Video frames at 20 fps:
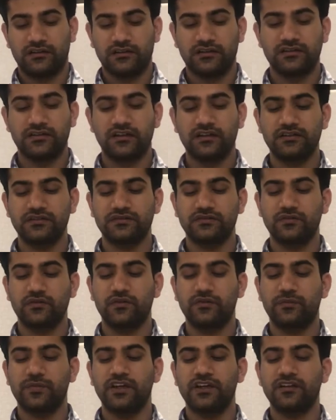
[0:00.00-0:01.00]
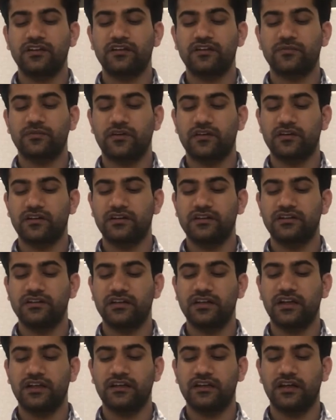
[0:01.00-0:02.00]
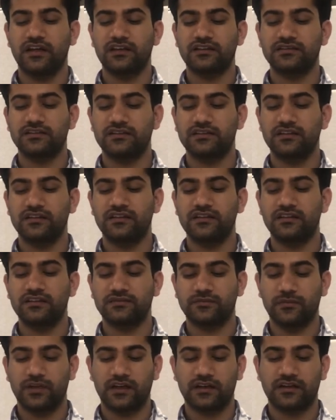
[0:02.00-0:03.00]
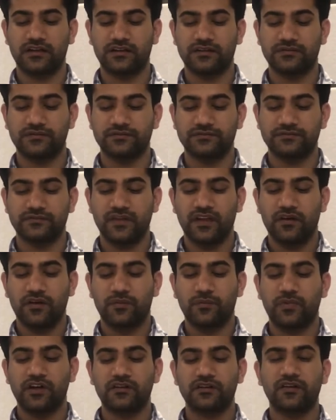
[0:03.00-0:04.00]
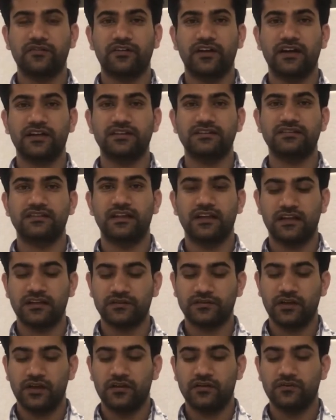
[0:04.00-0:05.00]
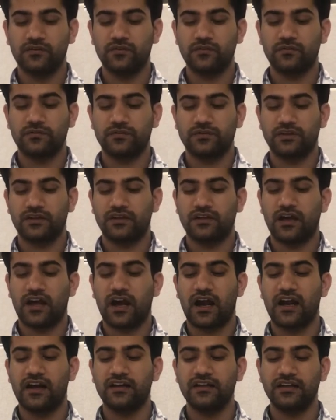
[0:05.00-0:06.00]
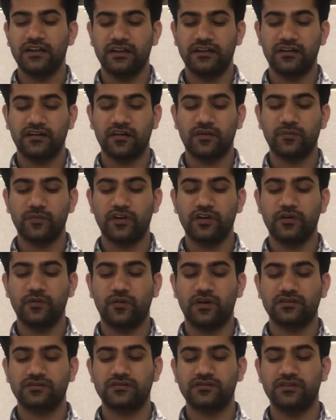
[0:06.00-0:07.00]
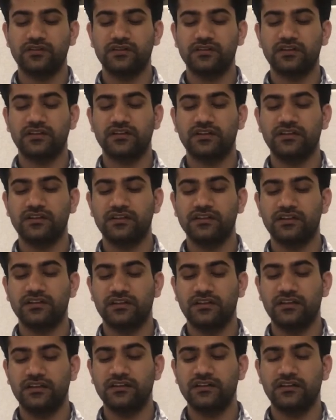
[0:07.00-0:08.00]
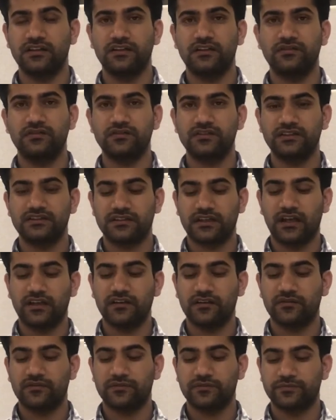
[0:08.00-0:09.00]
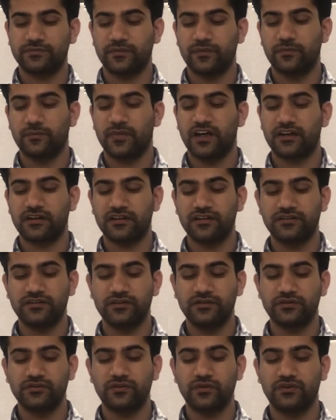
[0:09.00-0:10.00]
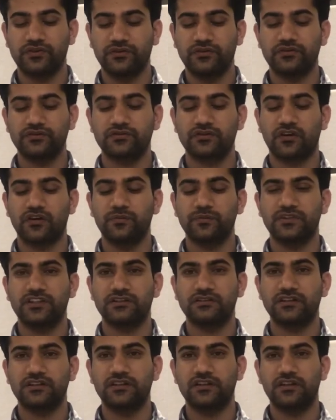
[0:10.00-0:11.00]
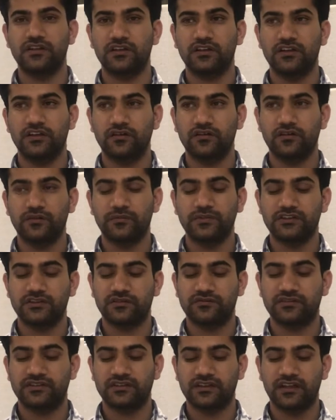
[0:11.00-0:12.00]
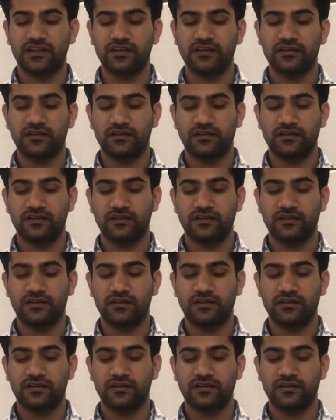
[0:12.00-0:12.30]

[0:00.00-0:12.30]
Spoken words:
There is no barrier for entry and exit in this market, but the fact is that hardly any company wants to enter into this kind of market due to huge competition, economies of scale.